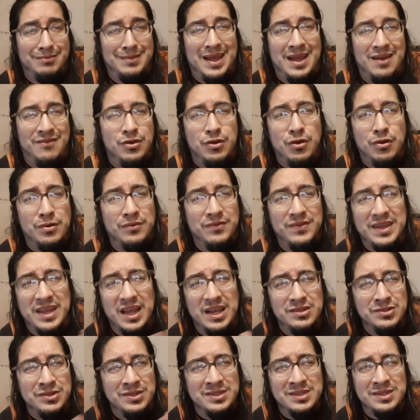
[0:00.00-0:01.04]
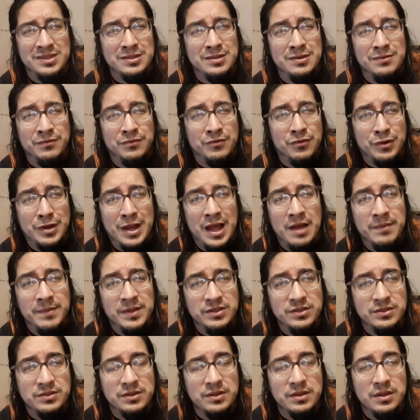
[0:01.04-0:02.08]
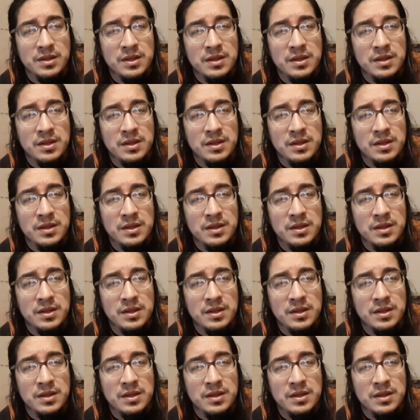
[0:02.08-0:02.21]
have a notification system for comments.